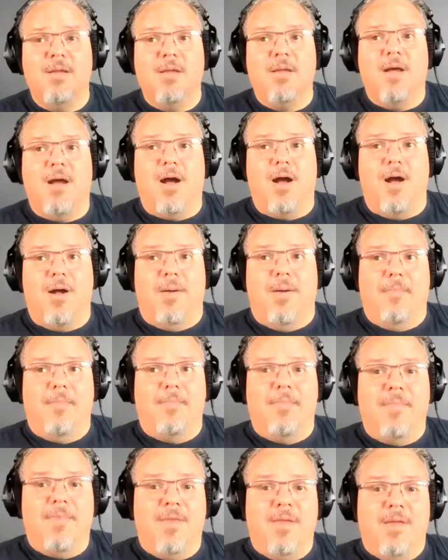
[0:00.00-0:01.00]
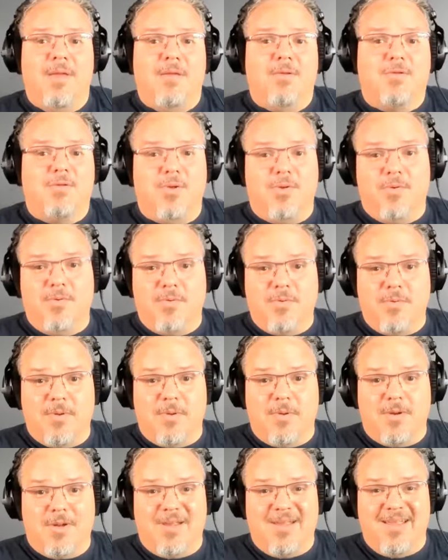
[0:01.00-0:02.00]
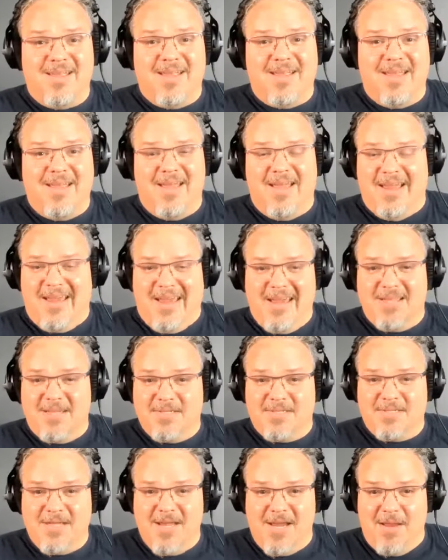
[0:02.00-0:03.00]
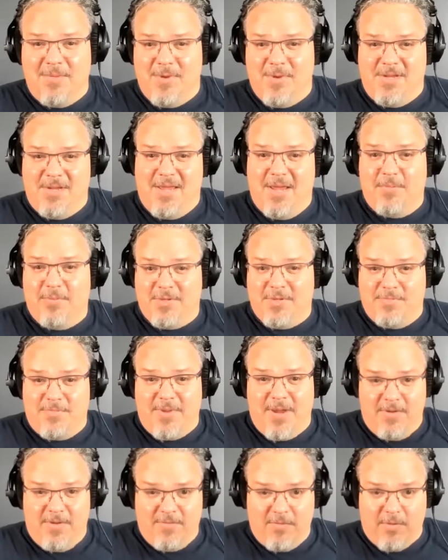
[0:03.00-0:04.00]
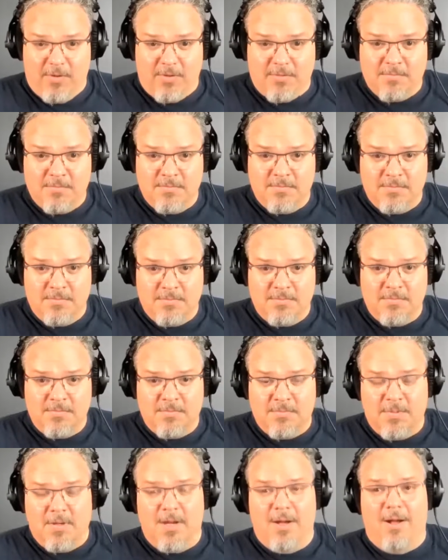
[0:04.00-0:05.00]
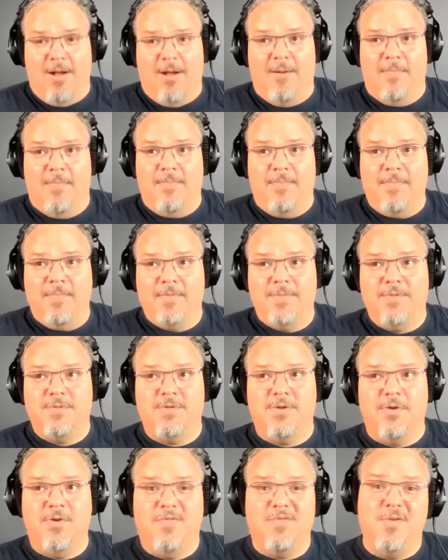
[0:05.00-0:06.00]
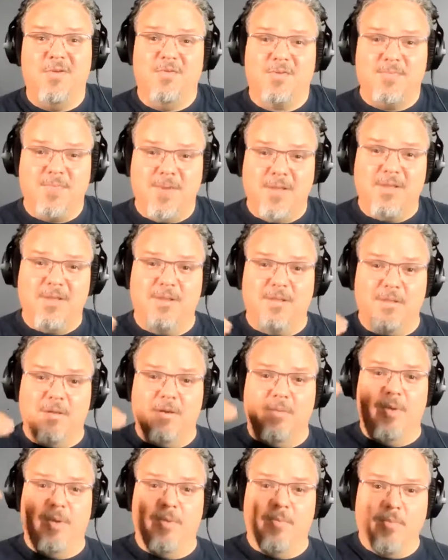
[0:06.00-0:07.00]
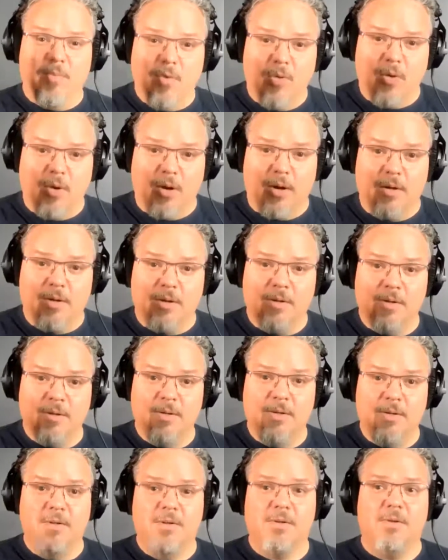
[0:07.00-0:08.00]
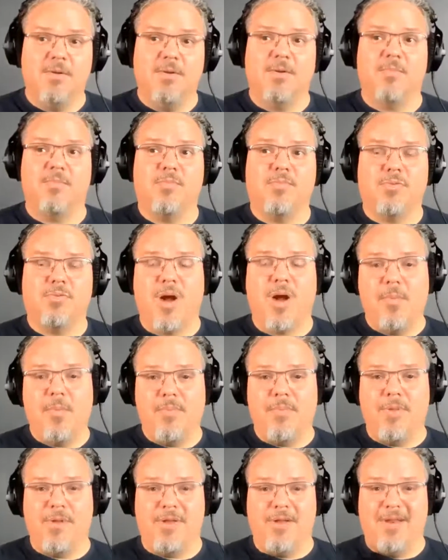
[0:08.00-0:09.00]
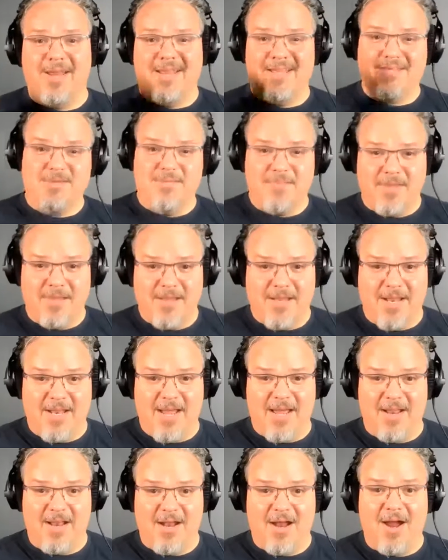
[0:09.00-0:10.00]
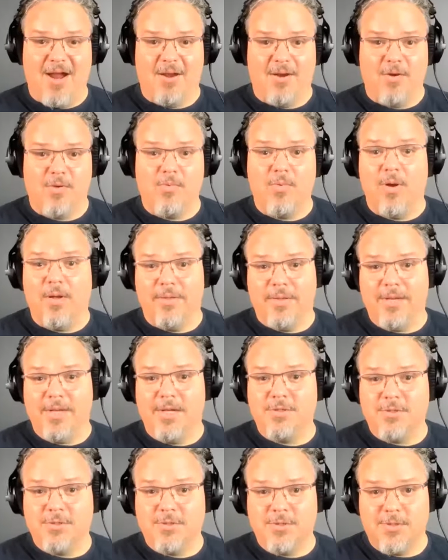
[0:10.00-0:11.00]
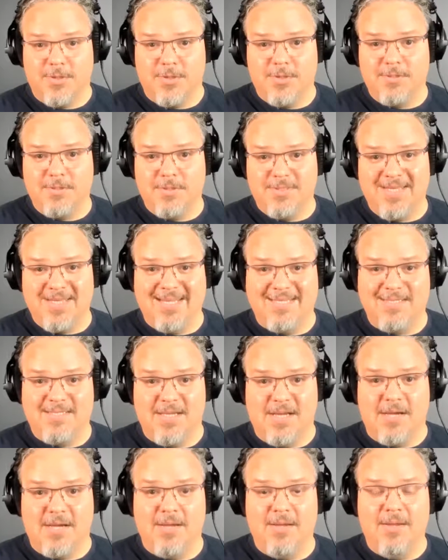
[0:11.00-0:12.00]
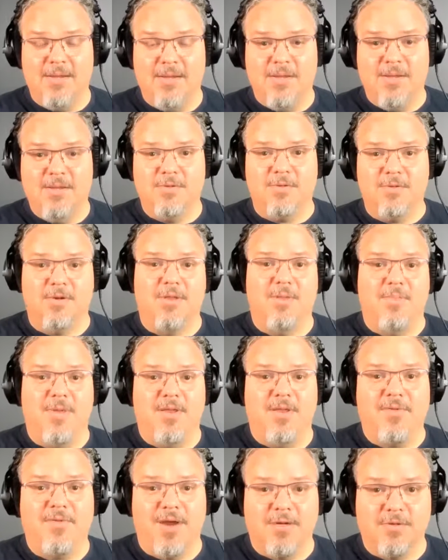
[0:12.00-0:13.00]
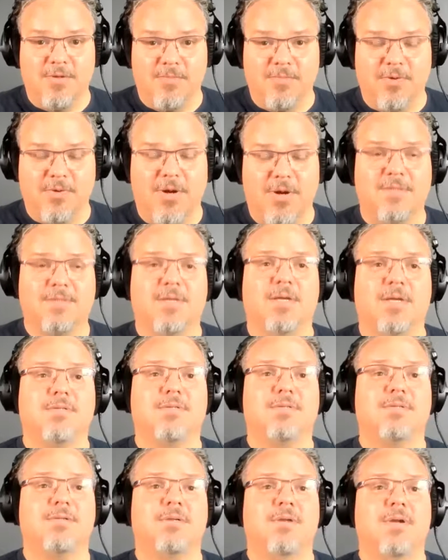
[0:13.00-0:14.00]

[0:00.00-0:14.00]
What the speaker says: So I hate to say it, but you get what you pay for. So if you spend a little bit more, you're probably going to get something that had higher quality assurance testing during the manufacturing process.